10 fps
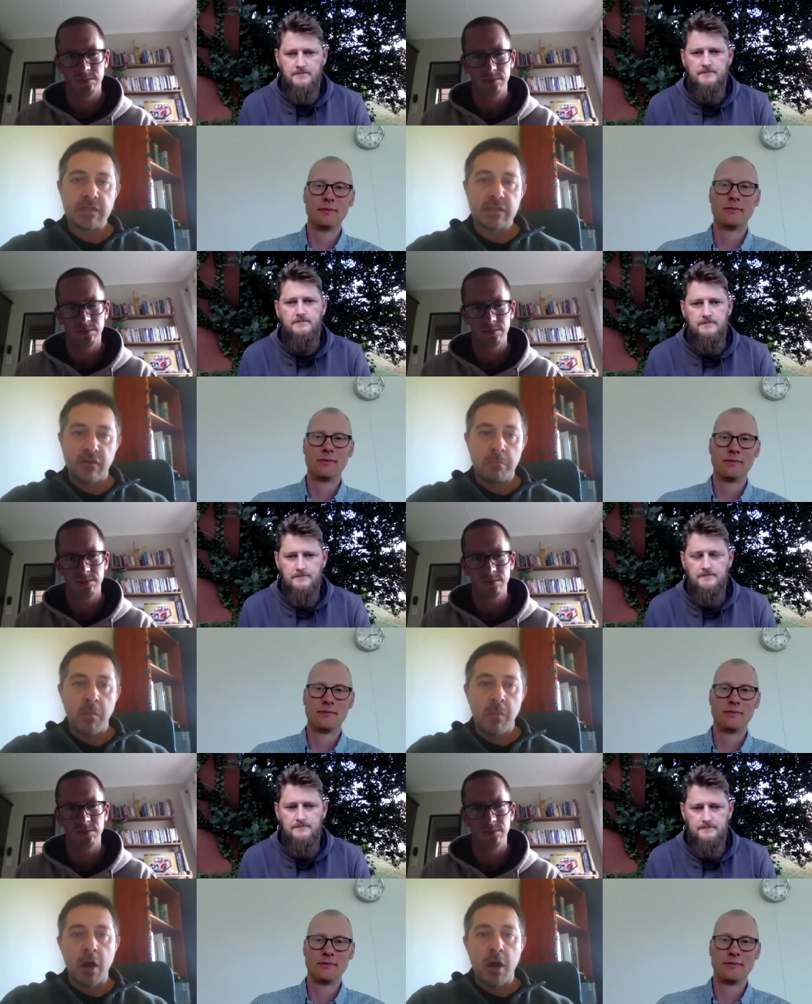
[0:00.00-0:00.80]
Speaker 1: modern human
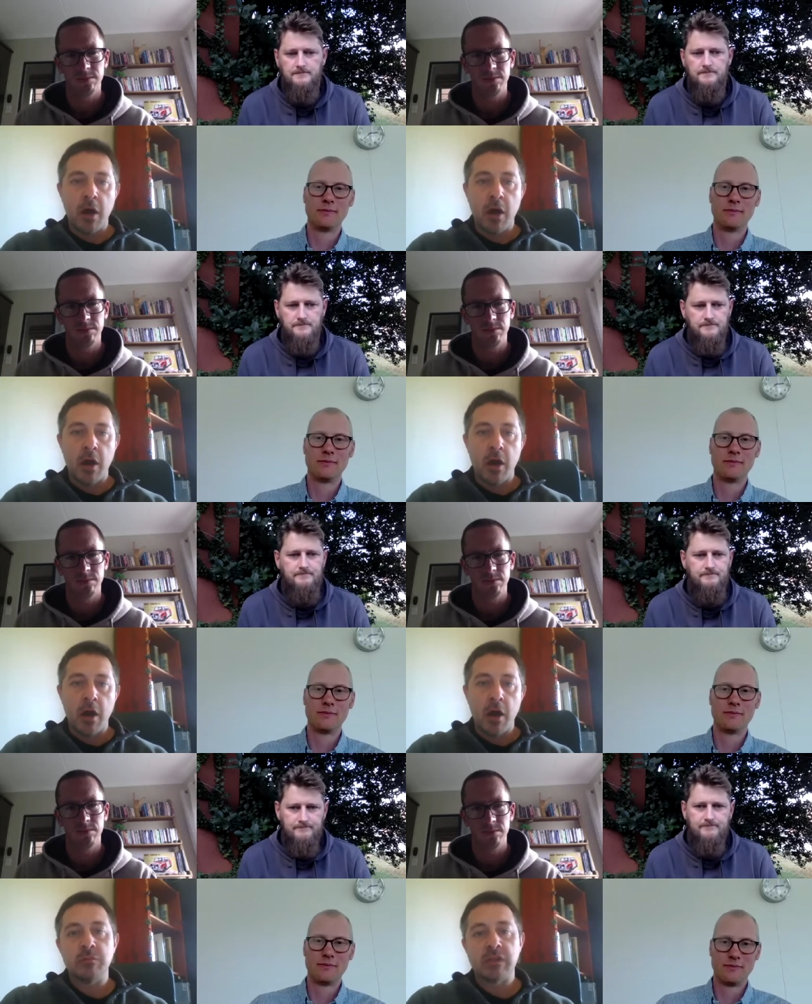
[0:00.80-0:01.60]
lifeways
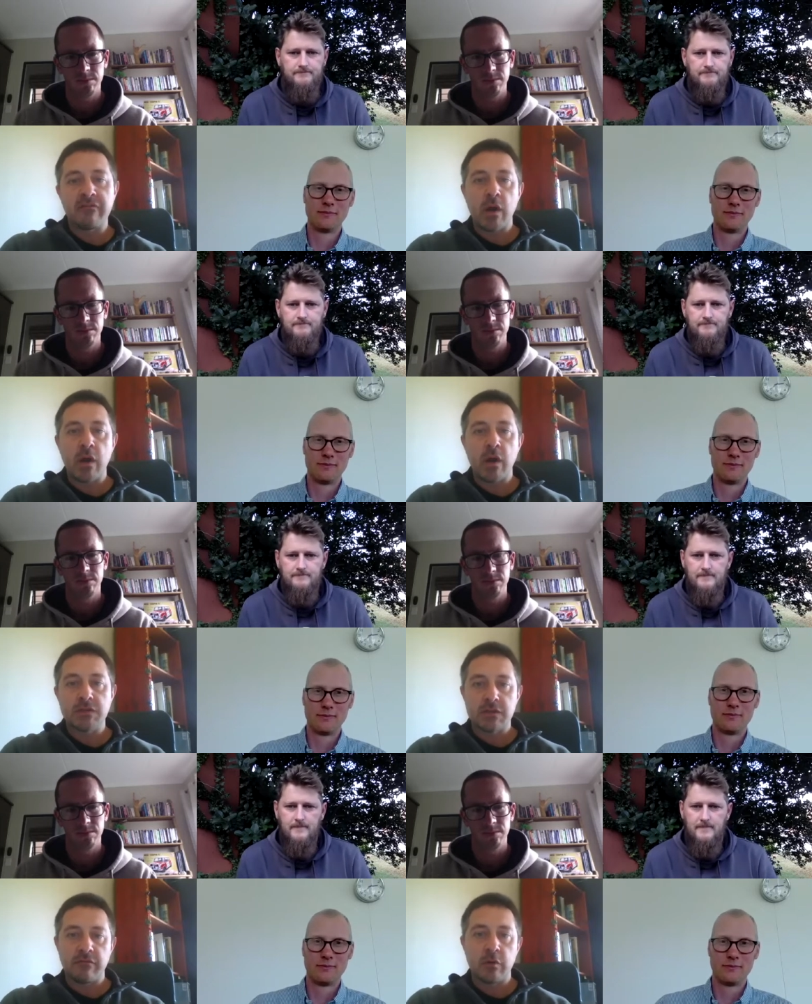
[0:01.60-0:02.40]
if we were to compare
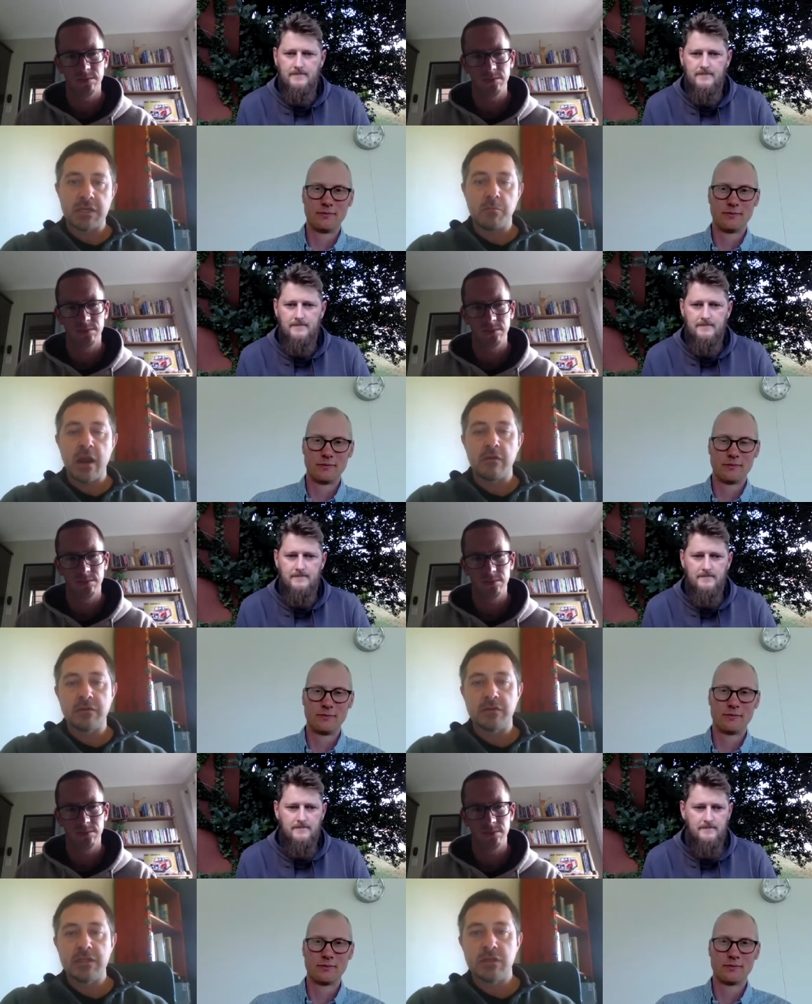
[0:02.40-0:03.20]
these two
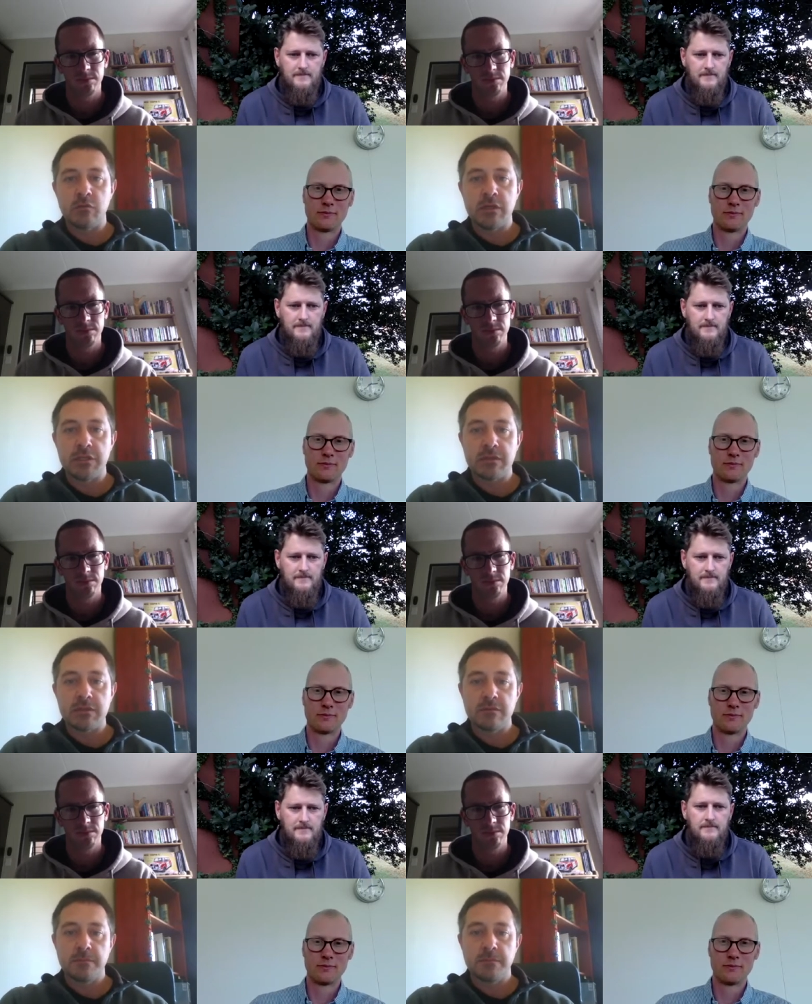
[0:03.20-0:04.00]
regions?
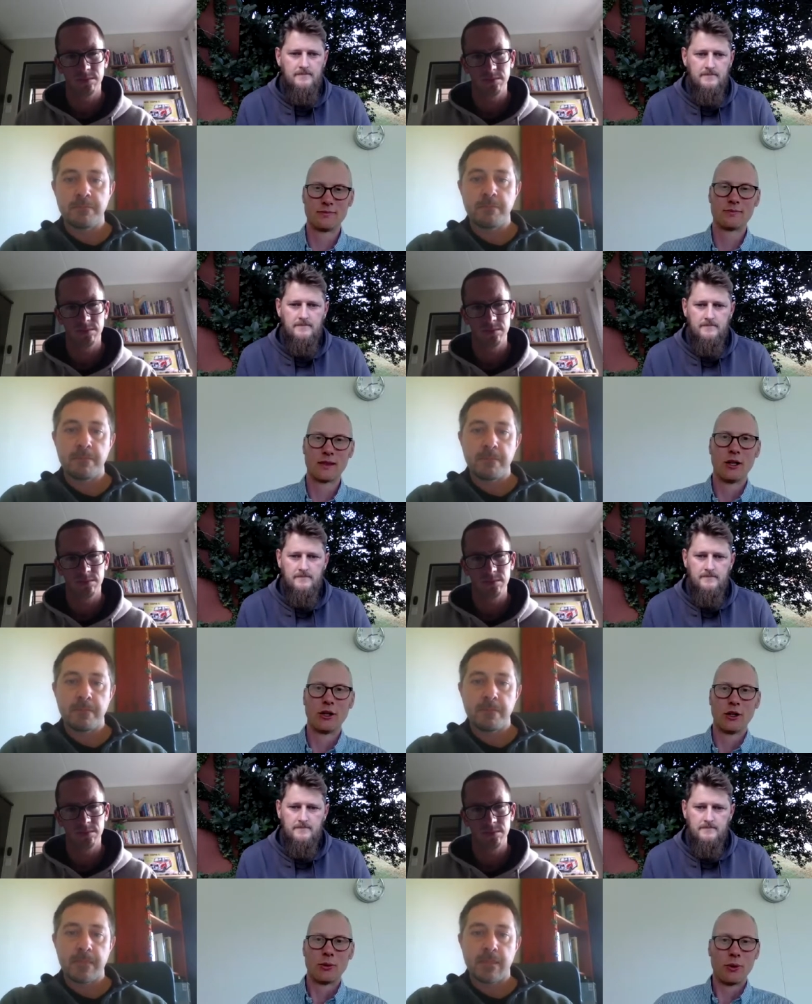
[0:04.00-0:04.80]
Speaker 2: Well,
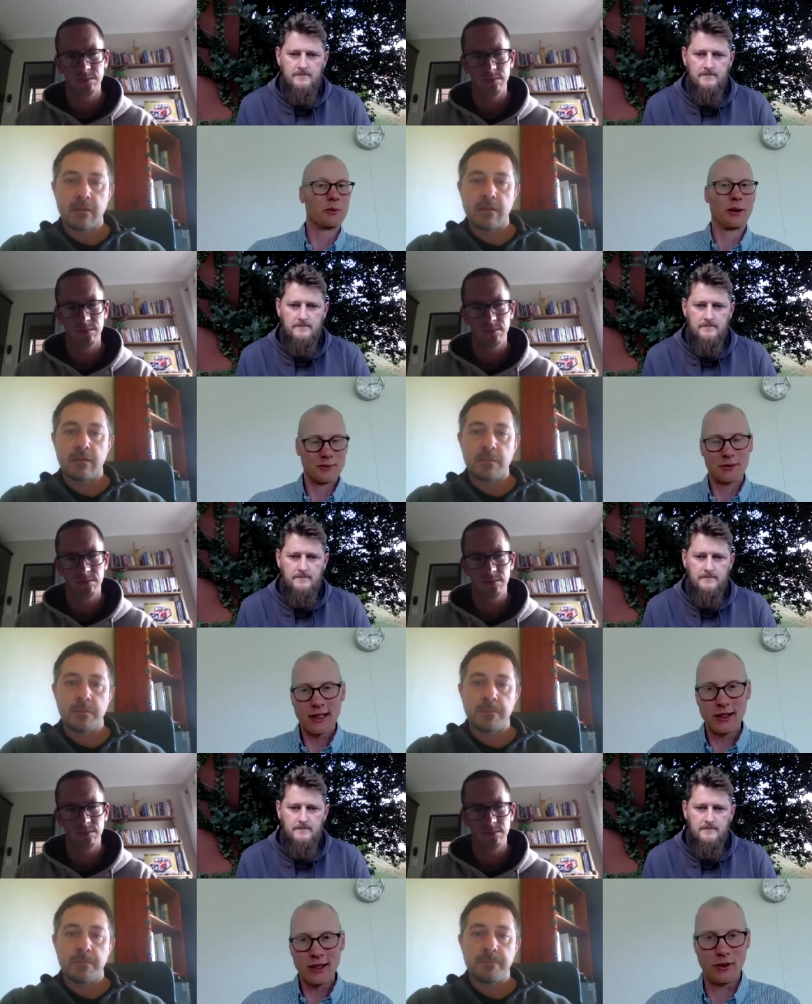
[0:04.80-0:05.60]
yeah,
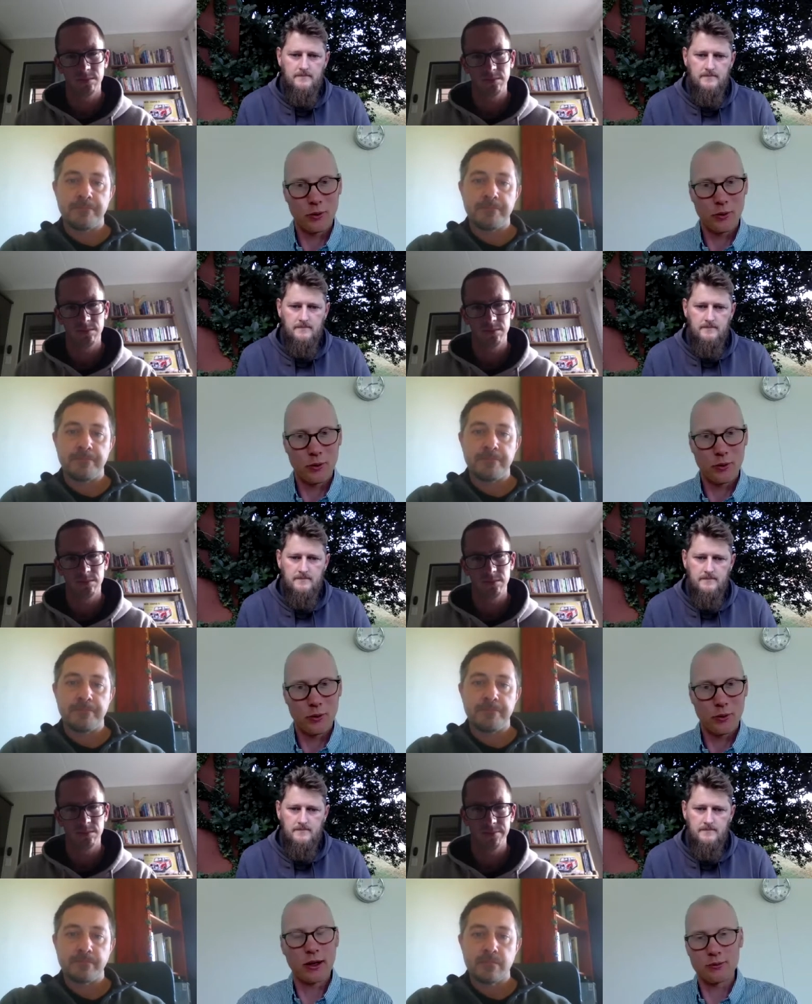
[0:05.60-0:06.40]

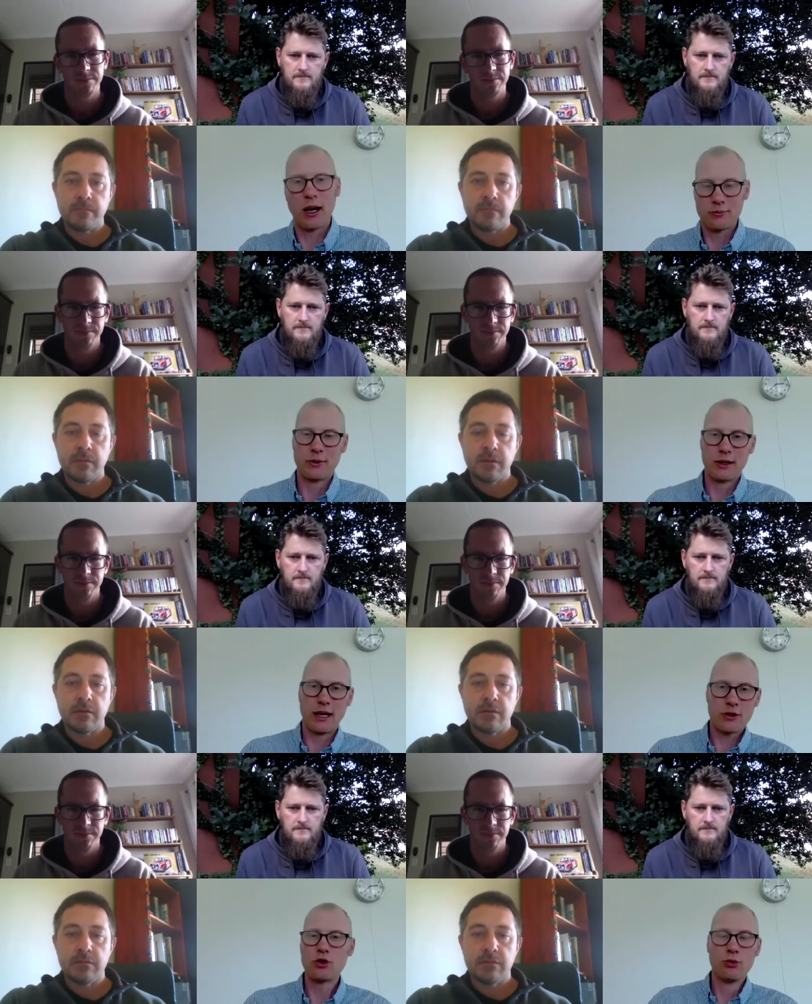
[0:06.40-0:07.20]
as you
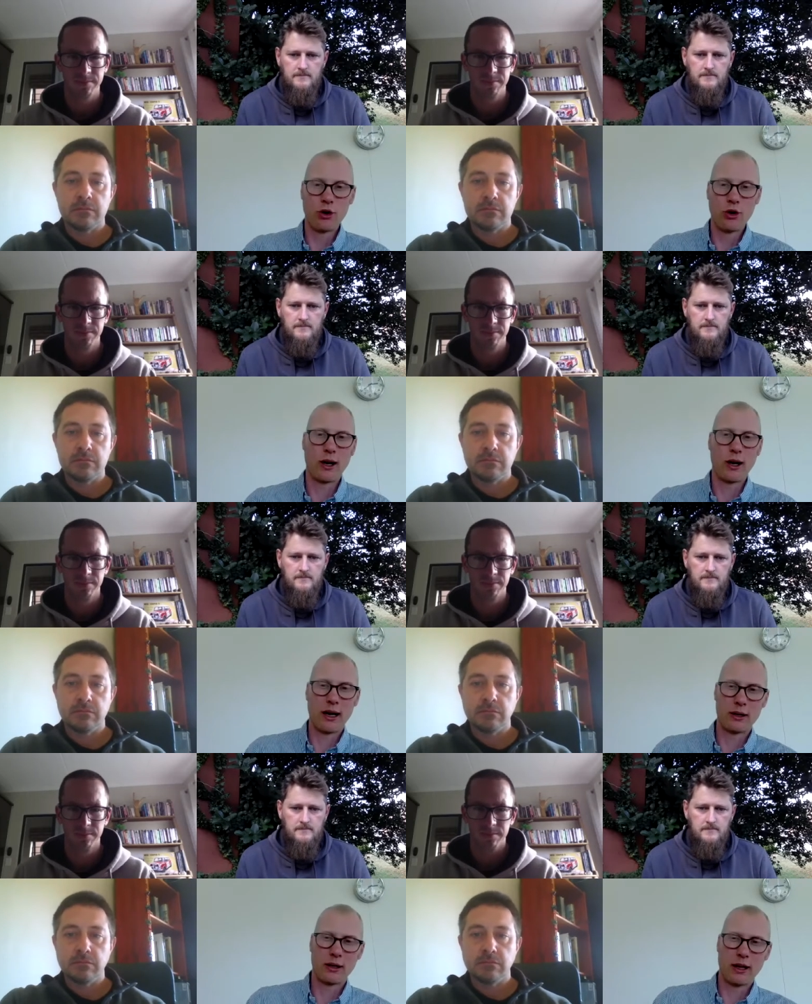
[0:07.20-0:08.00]
know,
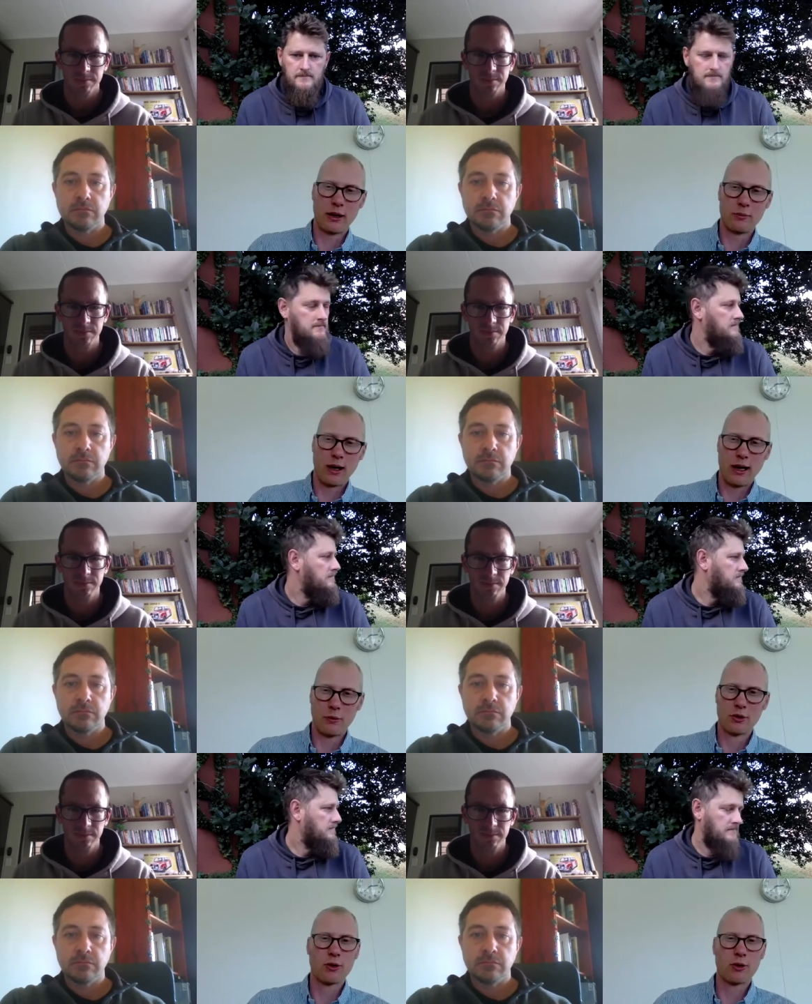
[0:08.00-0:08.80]
I'm also
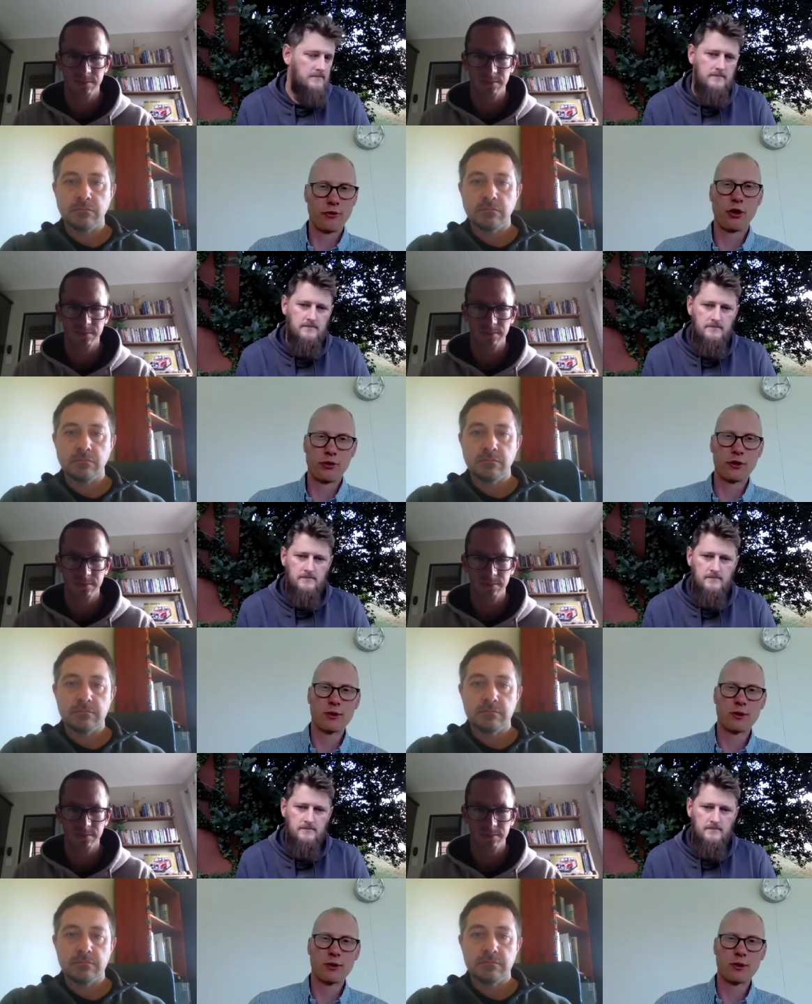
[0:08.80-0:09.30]
involved in research